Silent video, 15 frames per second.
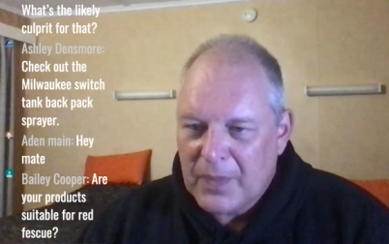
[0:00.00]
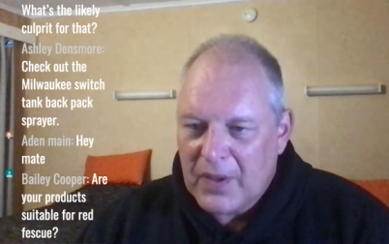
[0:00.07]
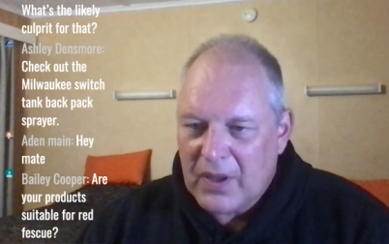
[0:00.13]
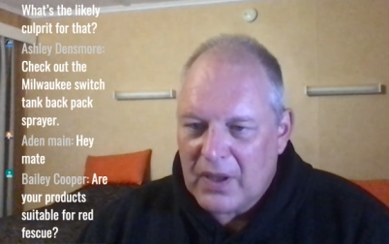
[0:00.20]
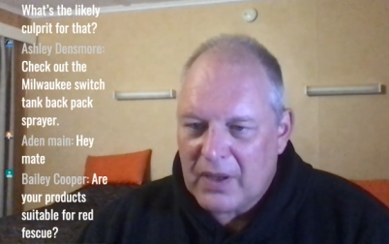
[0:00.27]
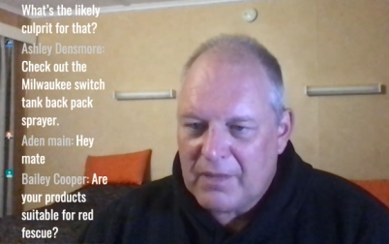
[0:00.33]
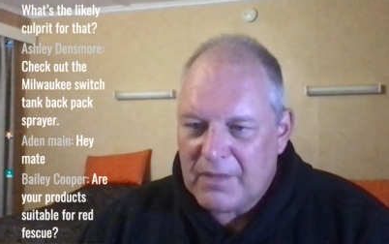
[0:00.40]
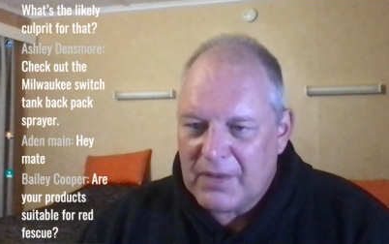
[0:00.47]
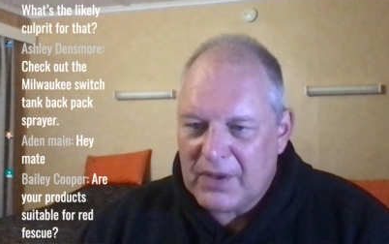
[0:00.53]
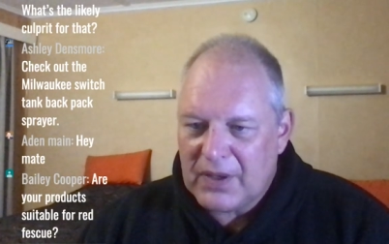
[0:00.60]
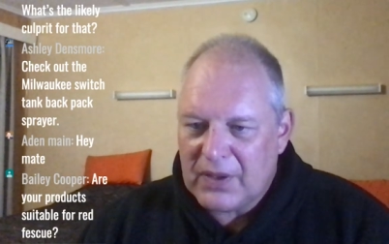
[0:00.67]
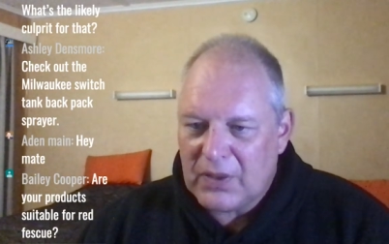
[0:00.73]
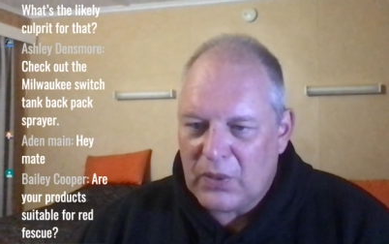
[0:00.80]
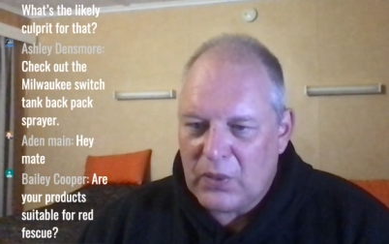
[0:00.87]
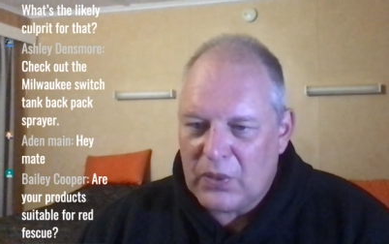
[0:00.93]

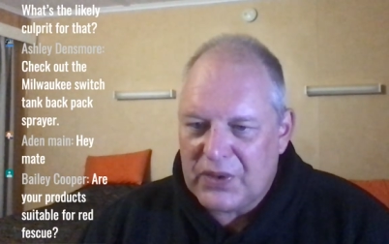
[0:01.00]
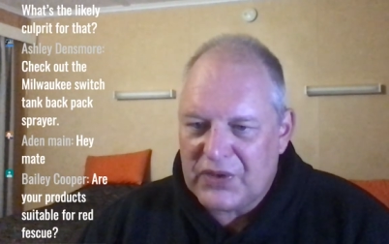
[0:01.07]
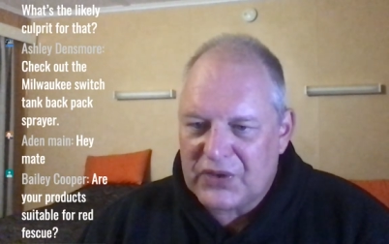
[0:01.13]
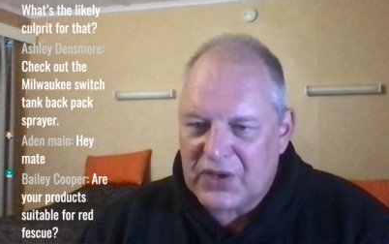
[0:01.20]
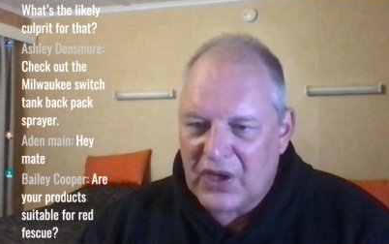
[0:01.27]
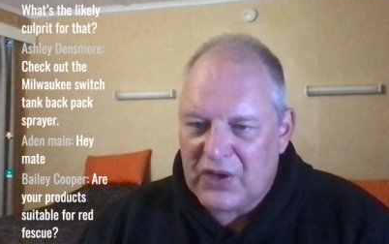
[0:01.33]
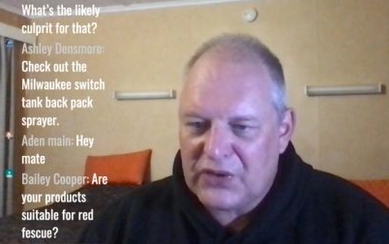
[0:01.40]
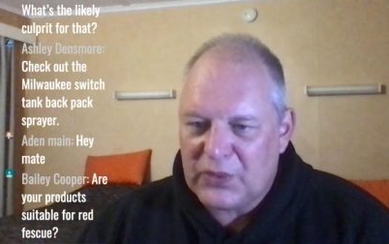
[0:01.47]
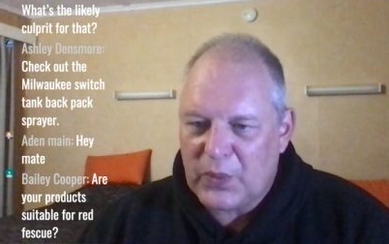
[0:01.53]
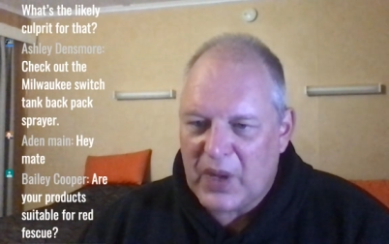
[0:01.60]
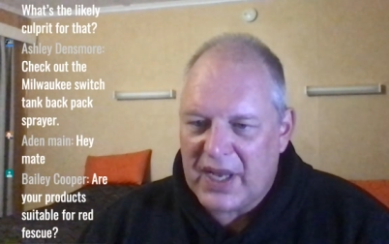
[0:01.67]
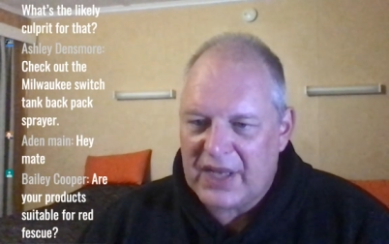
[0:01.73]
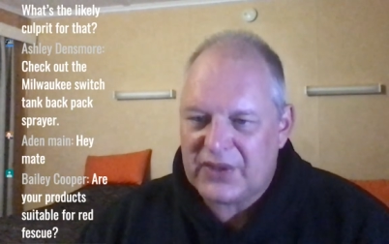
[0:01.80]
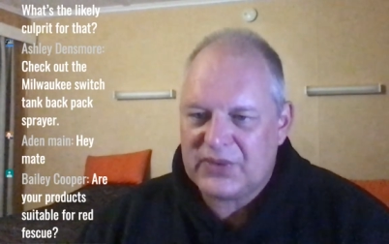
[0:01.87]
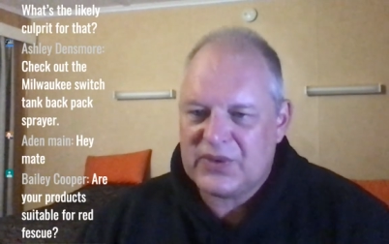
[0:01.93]
Hopefully all this goes
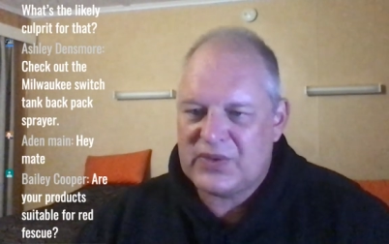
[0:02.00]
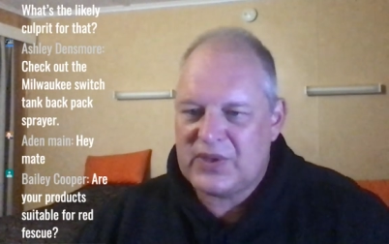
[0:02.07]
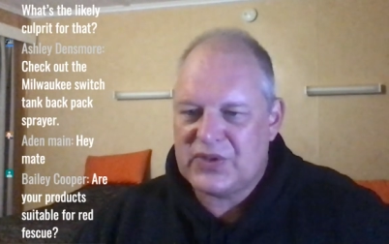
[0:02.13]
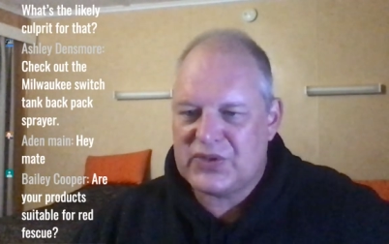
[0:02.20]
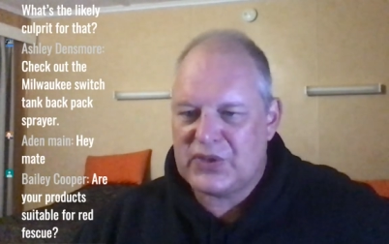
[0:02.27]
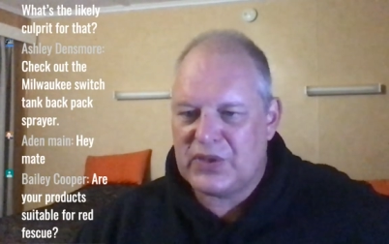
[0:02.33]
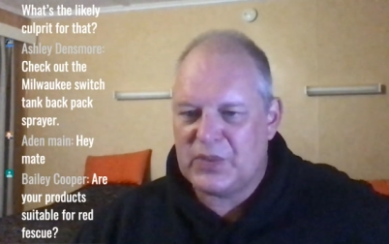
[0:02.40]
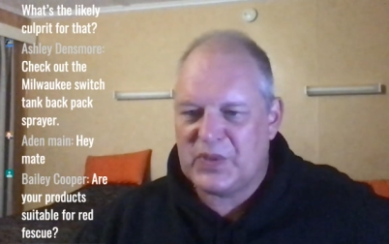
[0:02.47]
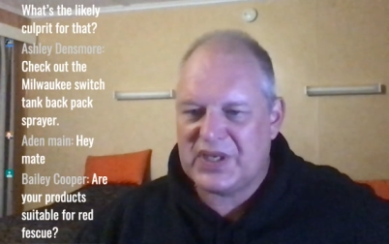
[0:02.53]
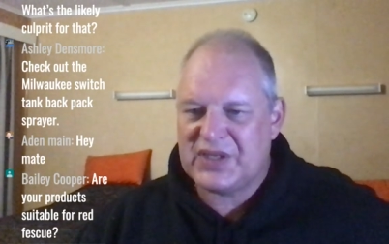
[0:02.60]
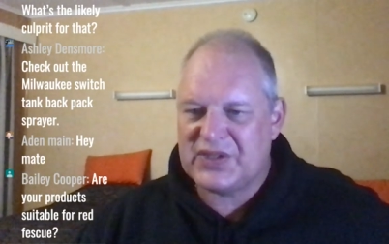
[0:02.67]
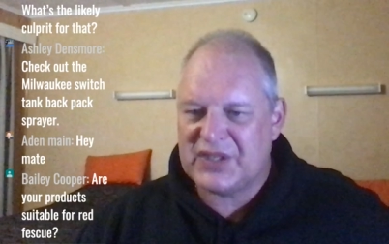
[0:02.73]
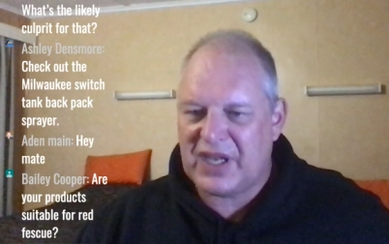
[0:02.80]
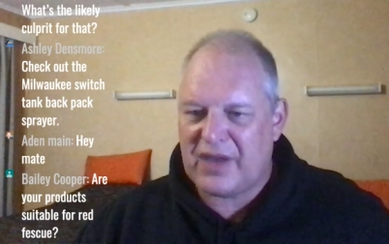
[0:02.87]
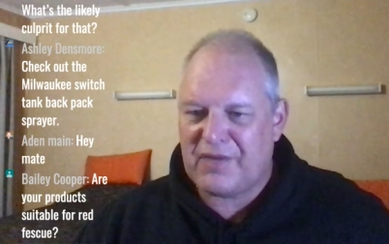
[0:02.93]
away soon and we can
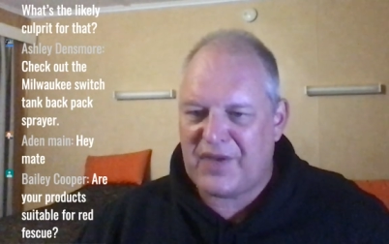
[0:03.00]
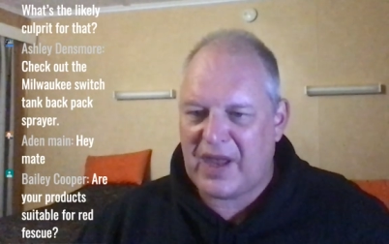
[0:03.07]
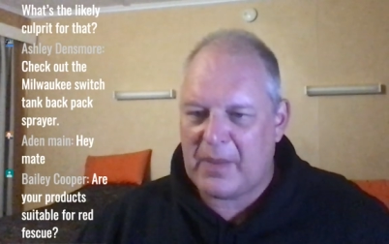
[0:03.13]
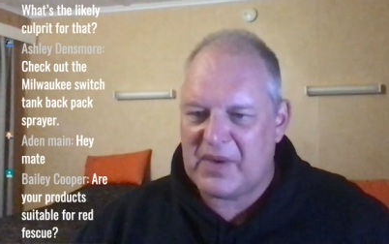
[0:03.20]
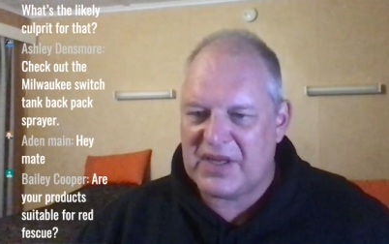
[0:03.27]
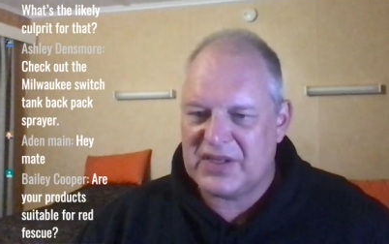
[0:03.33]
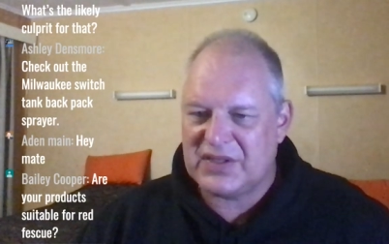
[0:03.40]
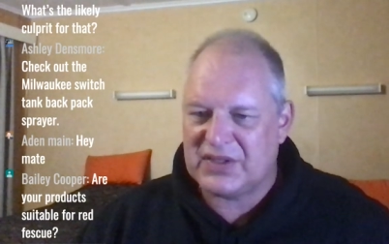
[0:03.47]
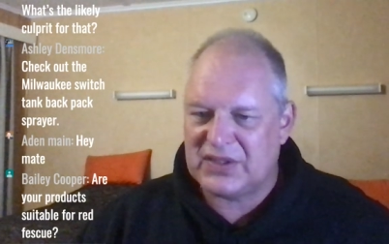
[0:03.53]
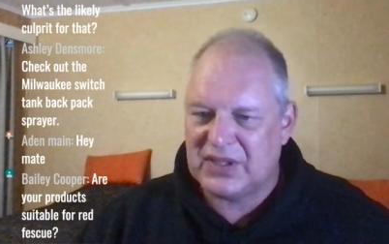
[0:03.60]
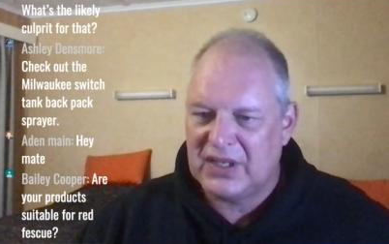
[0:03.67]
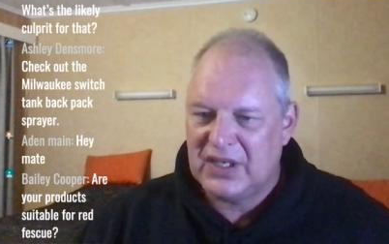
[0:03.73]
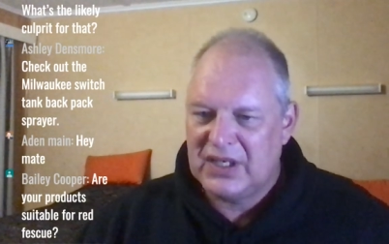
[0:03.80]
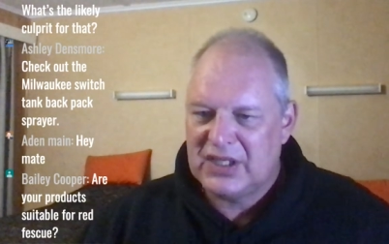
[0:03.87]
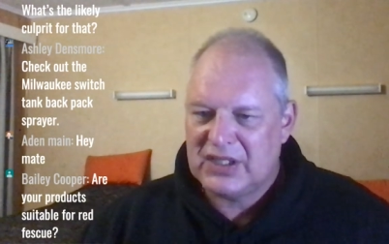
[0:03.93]
see our families,
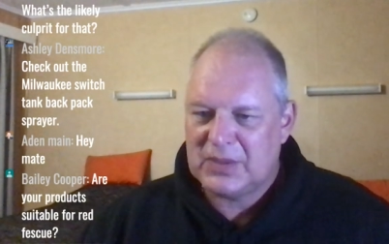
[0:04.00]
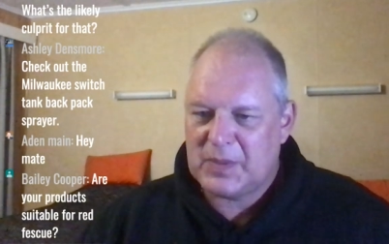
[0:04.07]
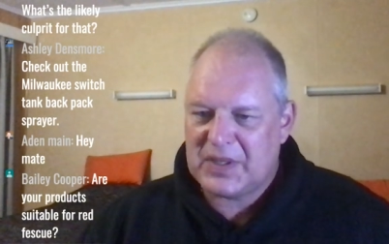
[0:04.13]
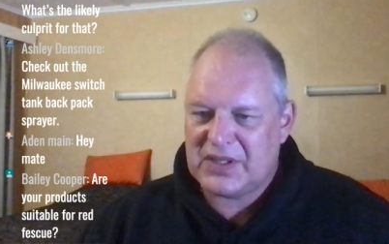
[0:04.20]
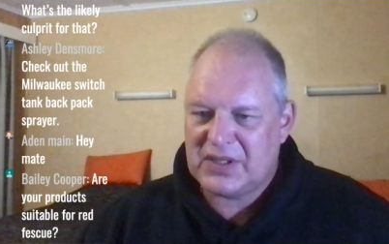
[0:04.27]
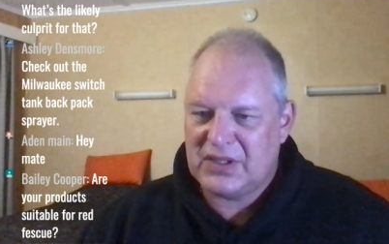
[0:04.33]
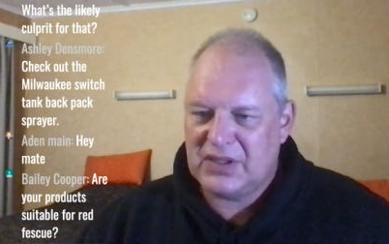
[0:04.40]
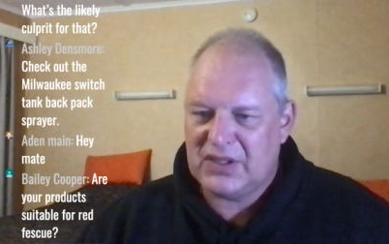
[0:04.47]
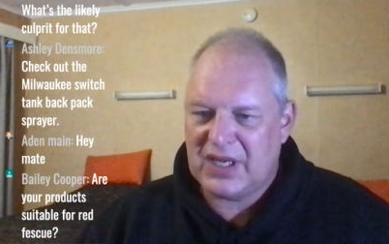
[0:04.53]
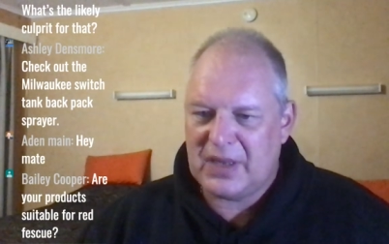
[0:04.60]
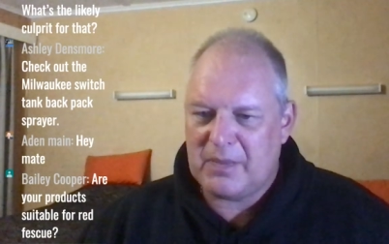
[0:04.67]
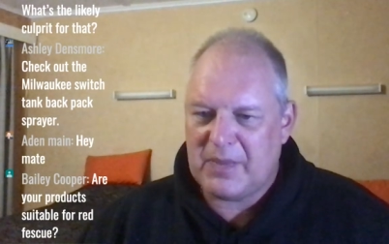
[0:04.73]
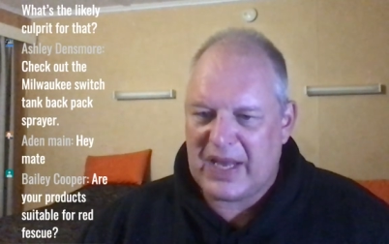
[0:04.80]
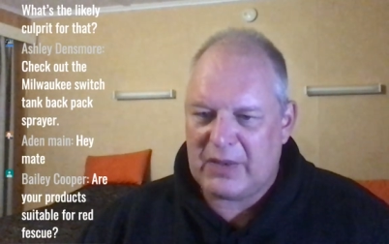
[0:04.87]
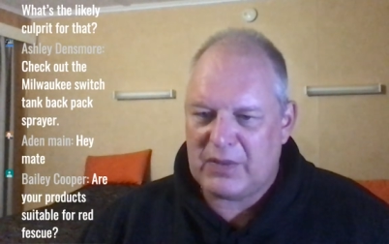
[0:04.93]
especially you
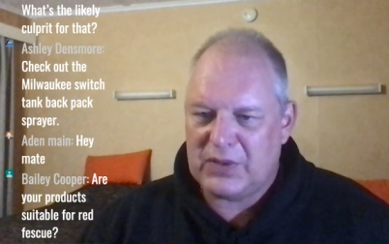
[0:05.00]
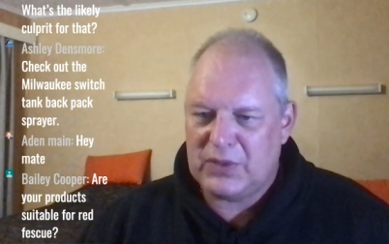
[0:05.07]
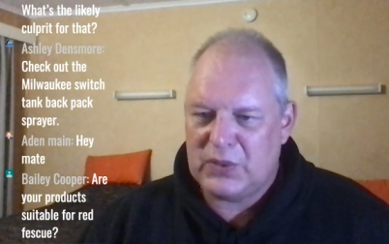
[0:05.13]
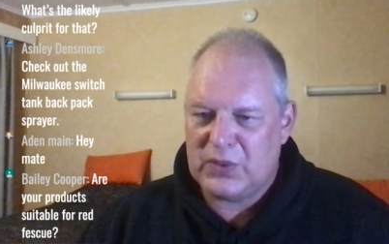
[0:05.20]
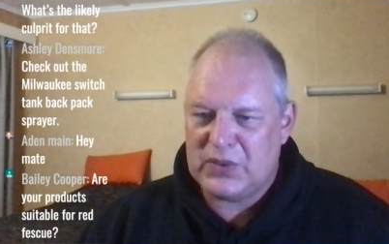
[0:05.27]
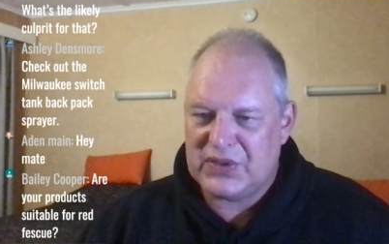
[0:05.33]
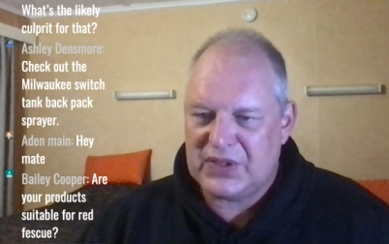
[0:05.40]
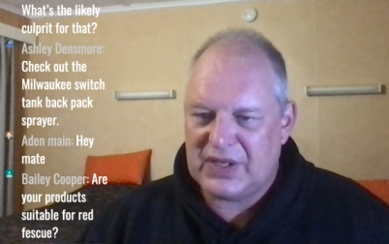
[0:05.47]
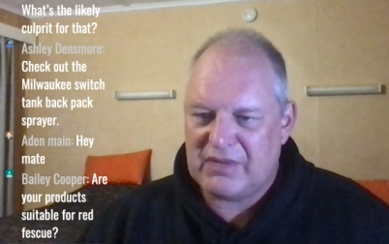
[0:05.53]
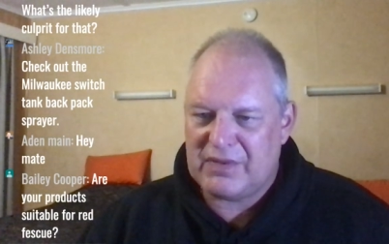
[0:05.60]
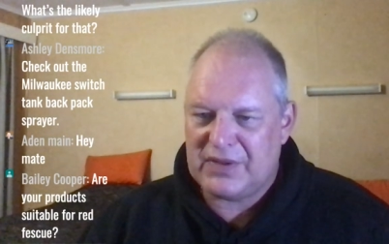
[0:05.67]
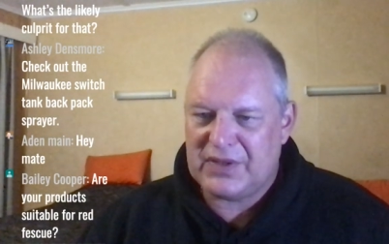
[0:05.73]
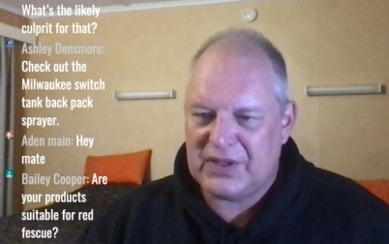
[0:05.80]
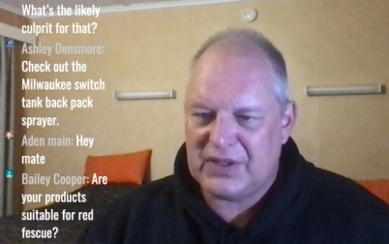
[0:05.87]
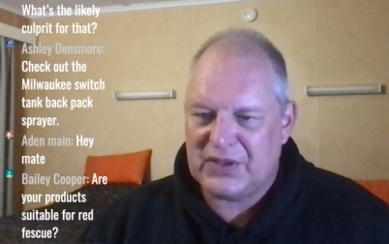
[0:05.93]
getting back with yours and
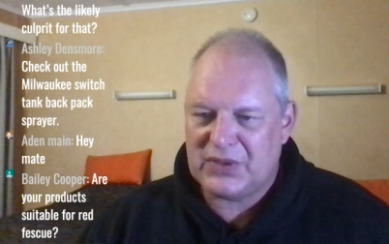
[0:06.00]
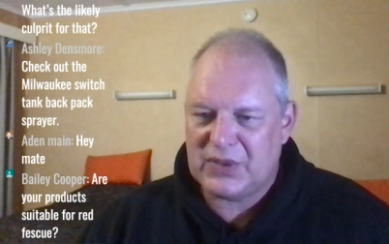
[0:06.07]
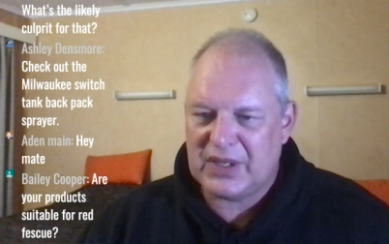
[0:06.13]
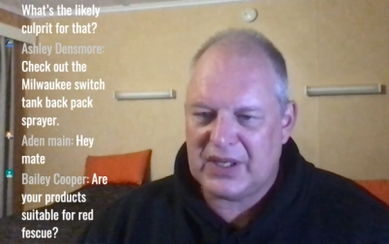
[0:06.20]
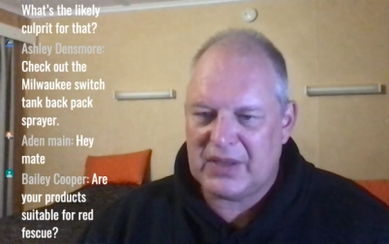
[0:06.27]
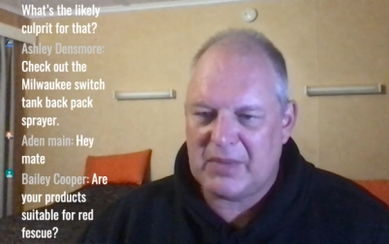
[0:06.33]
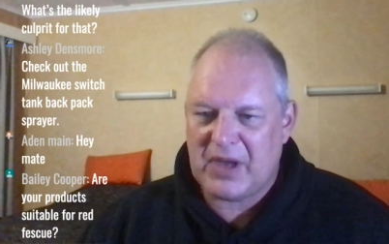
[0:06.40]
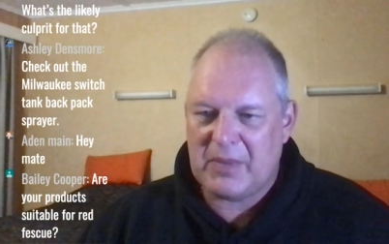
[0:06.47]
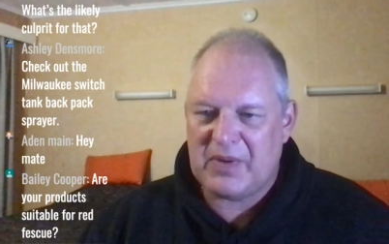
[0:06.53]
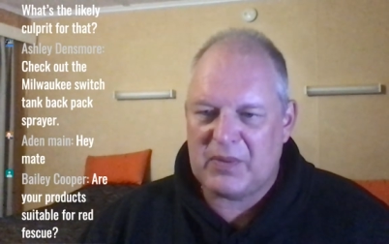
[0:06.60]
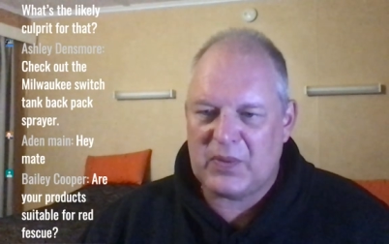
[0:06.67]
everything you're doing at the moment.